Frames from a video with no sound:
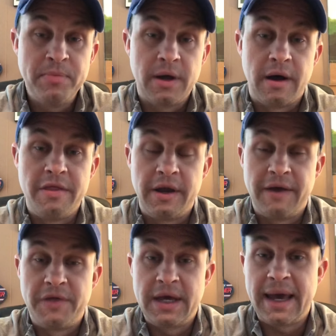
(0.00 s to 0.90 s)
that
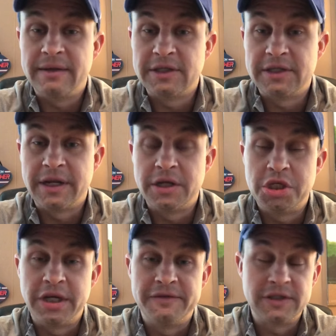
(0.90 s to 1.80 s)
if the Kansas City
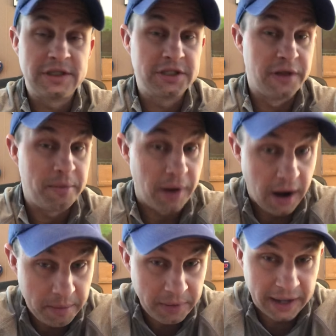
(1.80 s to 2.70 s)
Chiefs slip
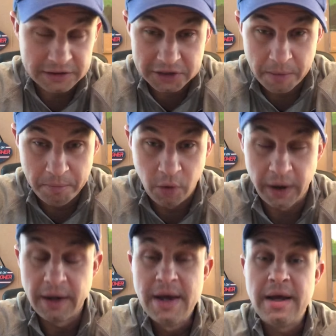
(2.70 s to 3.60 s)
up at some
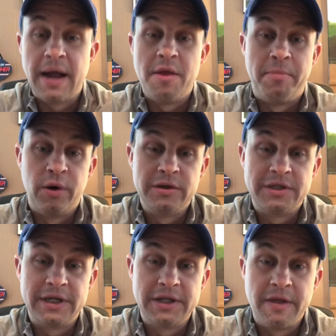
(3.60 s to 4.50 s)
point in the
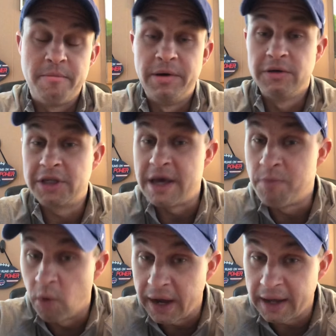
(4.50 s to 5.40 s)
postseason and the Bills keep
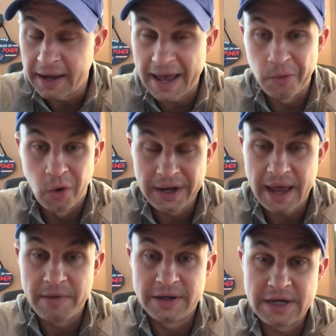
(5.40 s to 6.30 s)
winning, again, 1
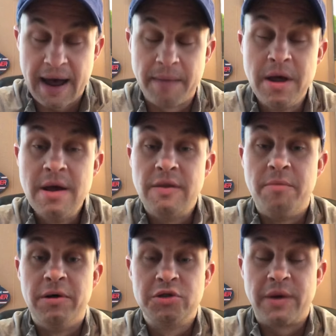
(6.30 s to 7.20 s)
game at a time, the
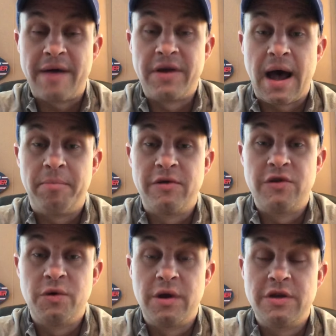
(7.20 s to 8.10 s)
Bills would have an
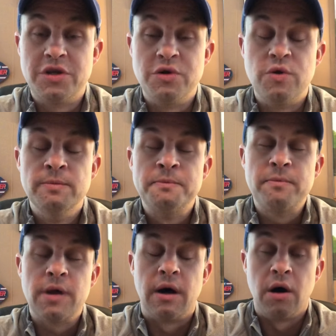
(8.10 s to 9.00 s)
opportunity to
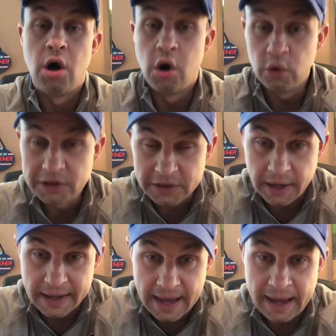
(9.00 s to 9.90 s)
host
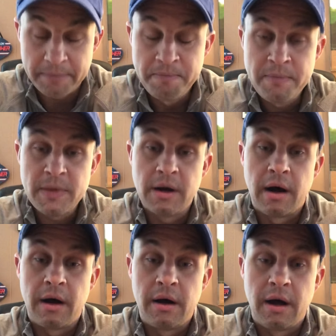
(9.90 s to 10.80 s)
a game,
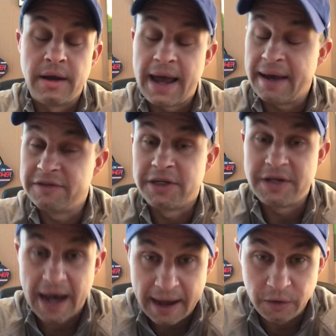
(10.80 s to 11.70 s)
an AFC
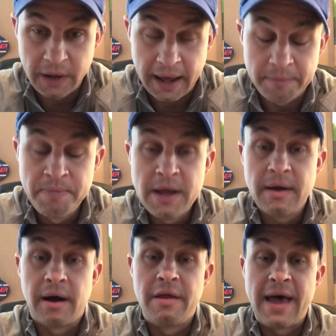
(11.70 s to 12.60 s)
title game.
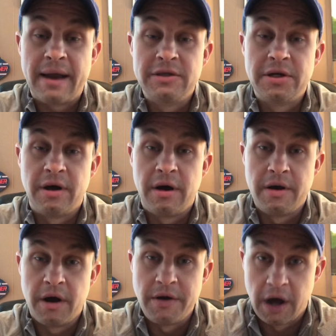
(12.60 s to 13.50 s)
That is
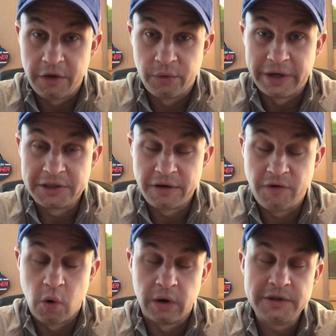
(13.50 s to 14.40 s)
another reason, of
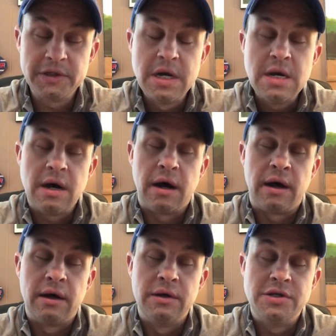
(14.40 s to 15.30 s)
course,
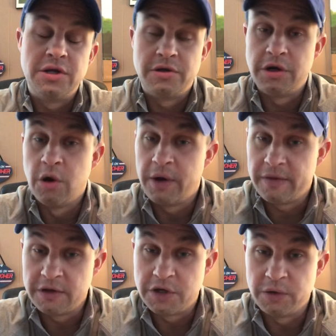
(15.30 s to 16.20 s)
to go
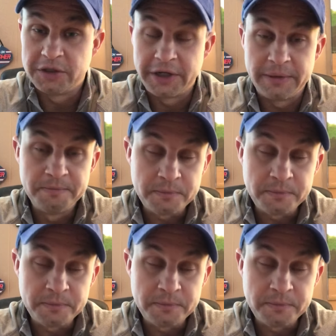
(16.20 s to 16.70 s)
get the 2 seed.